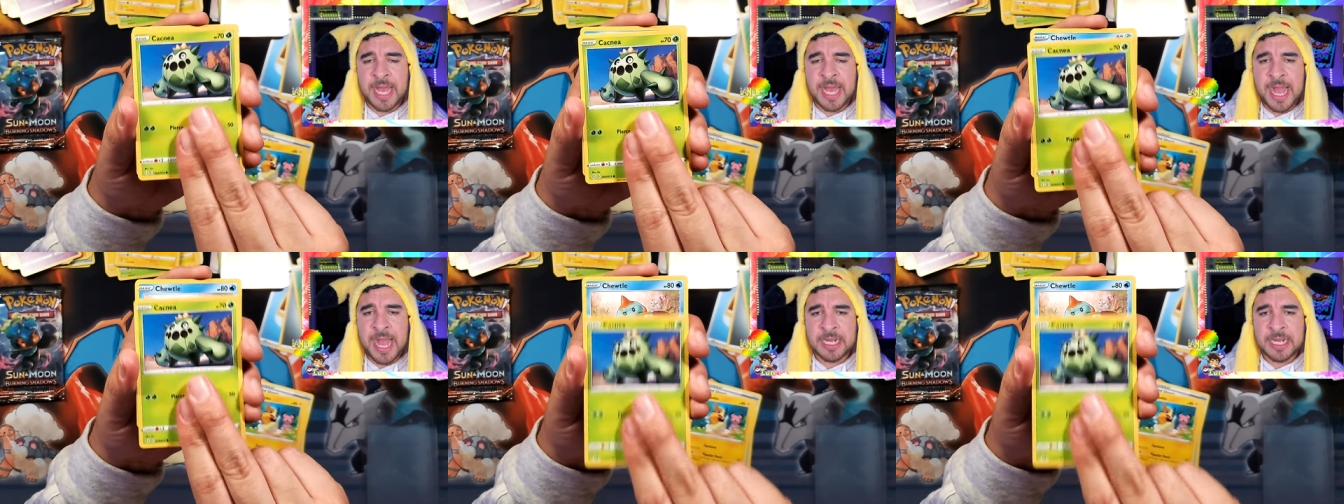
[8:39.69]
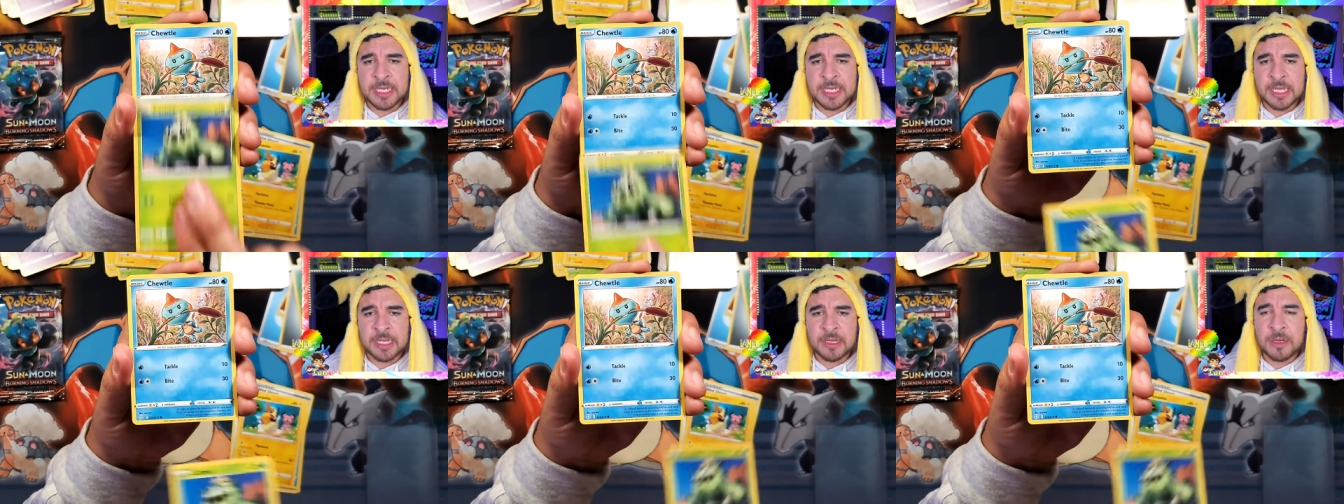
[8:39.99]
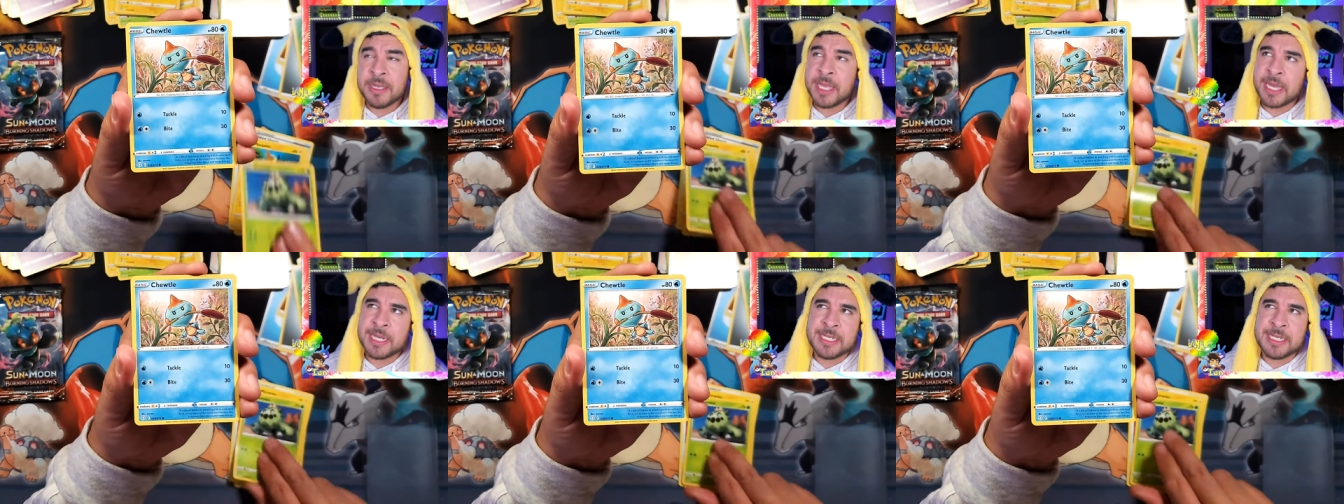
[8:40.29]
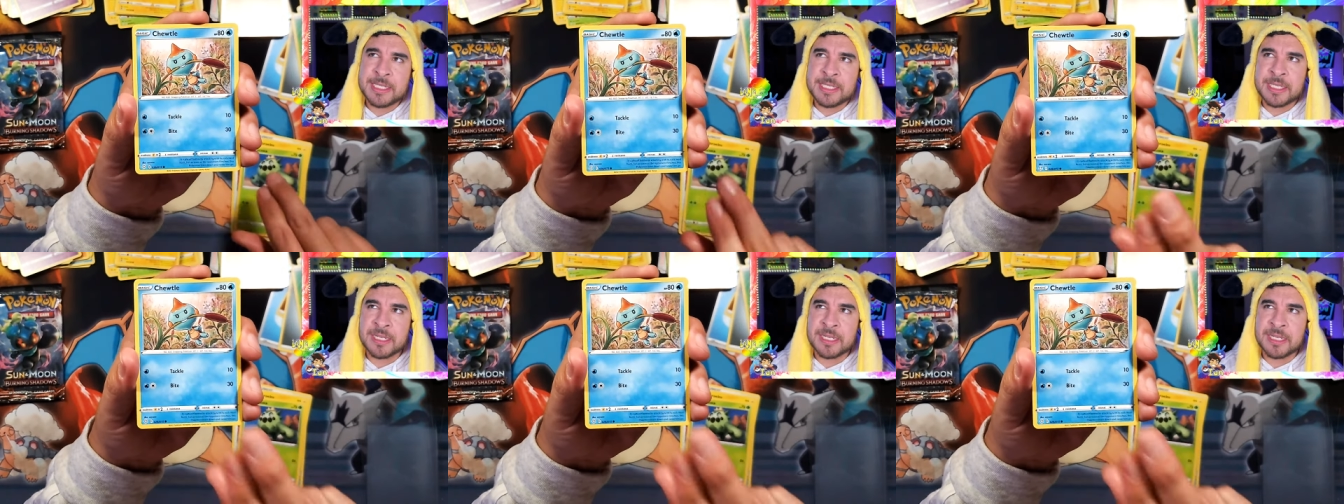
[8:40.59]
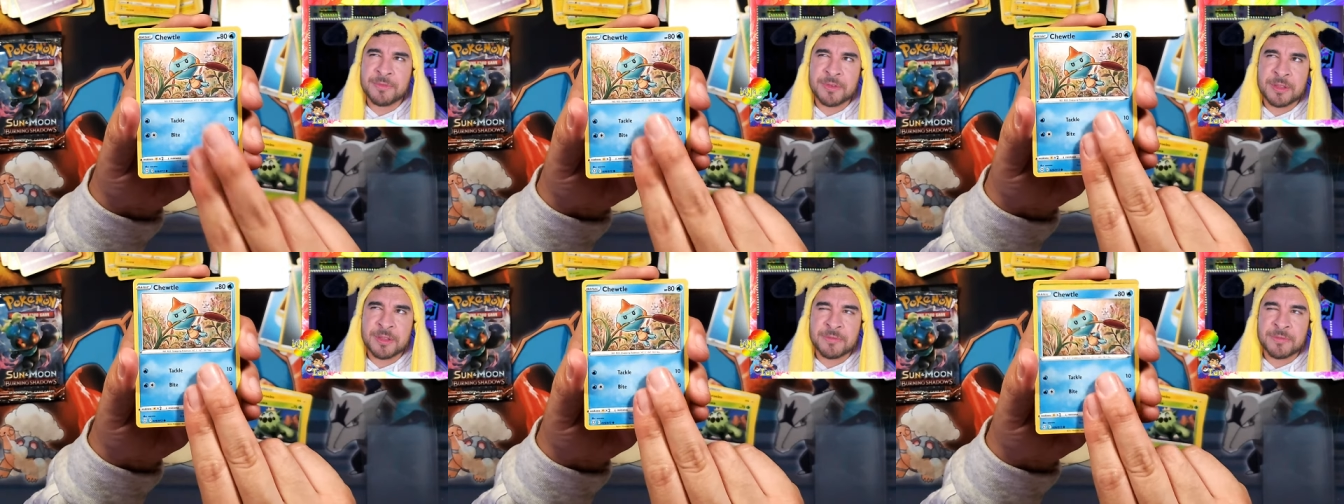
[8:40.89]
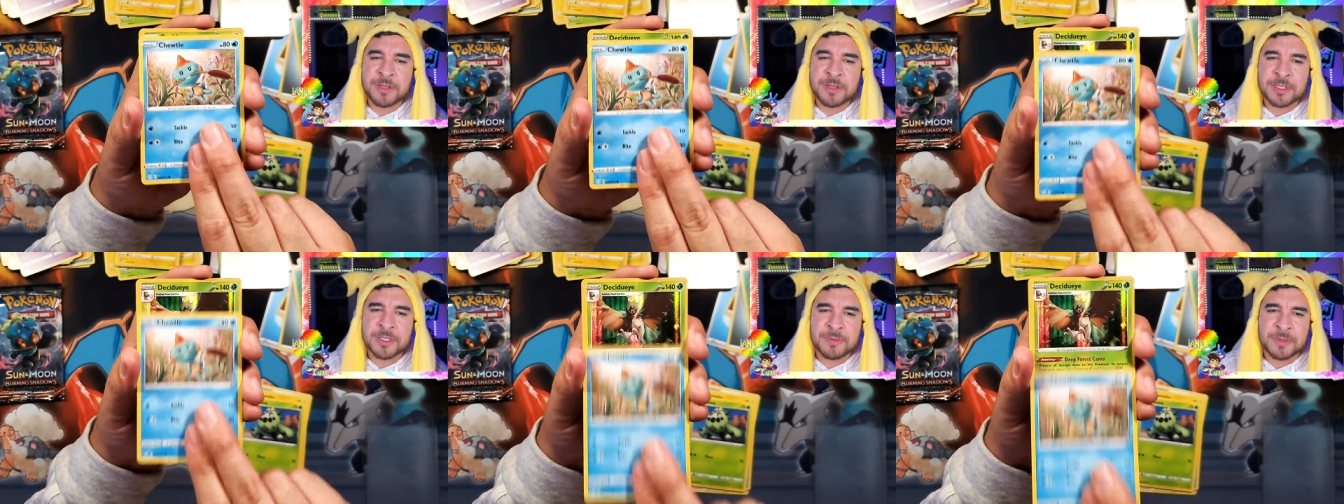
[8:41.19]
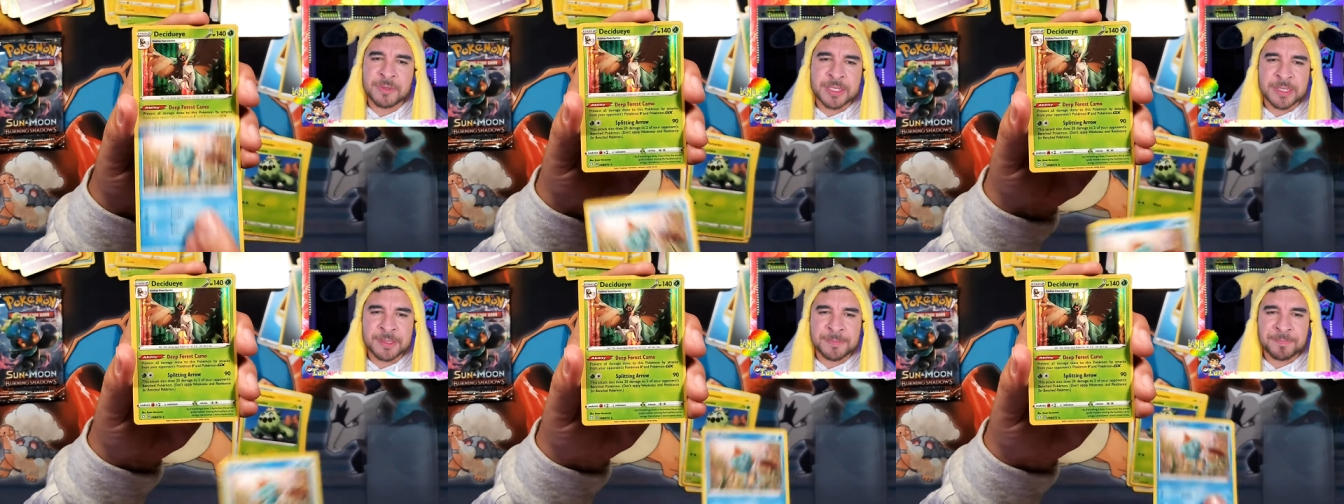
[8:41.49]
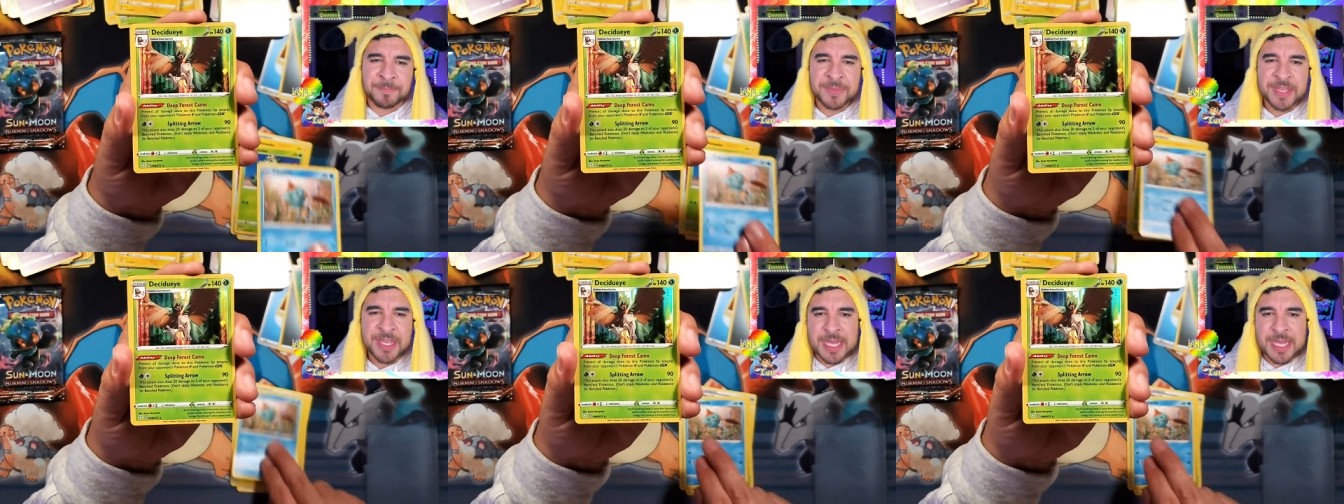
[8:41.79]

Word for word: Cacnea. Oh, yeah, I did sing for the first one, huh?